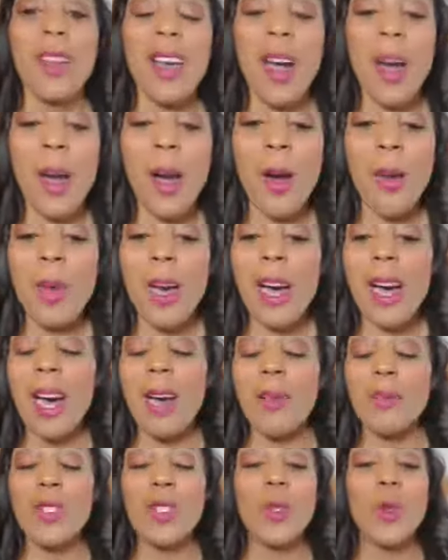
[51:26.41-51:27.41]
Um,
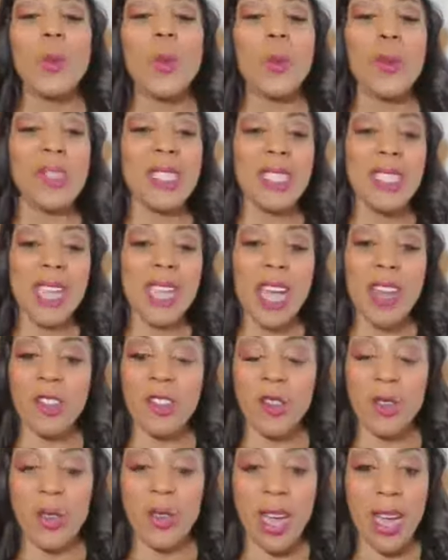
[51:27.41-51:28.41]
I'm super
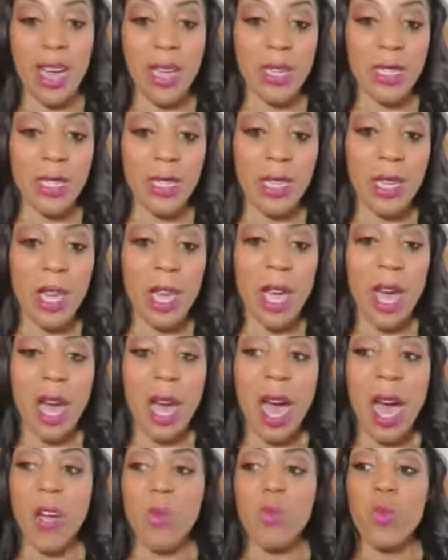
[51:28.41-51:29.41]
excited, you guys.
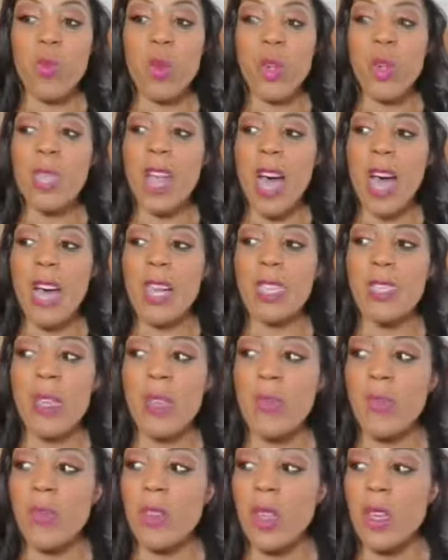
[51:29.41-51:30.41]
I realize
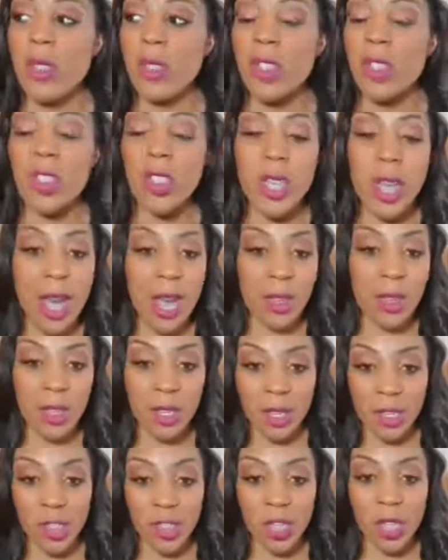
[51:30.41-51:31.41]
that this
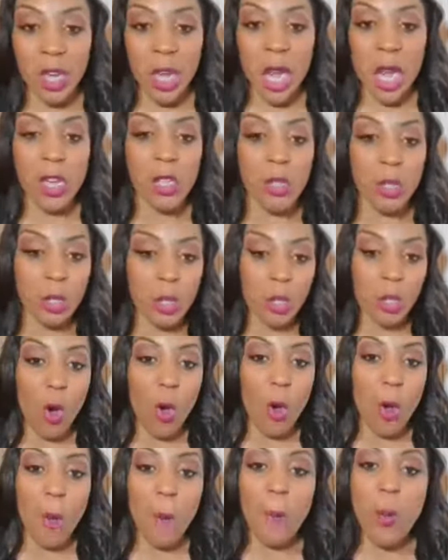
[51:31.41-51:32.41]
challenge is
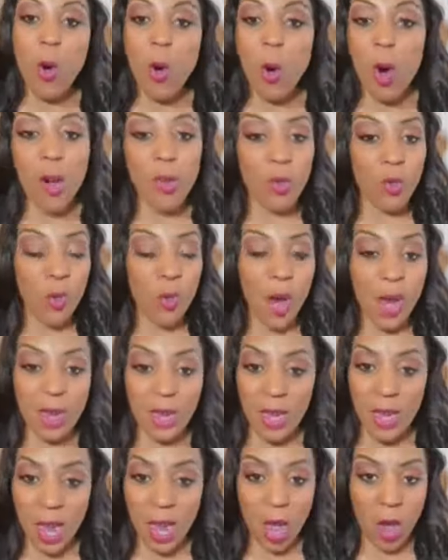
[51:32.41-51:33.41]
so important right
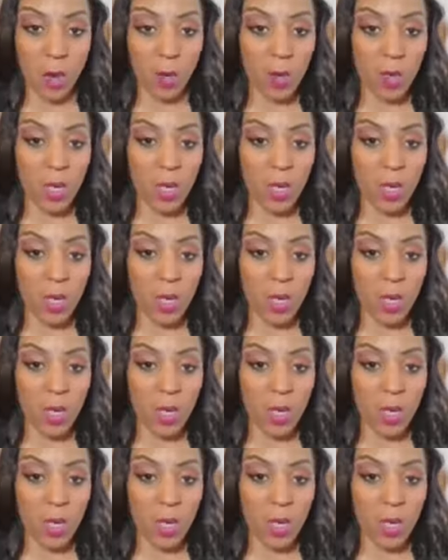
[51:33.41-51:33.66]
now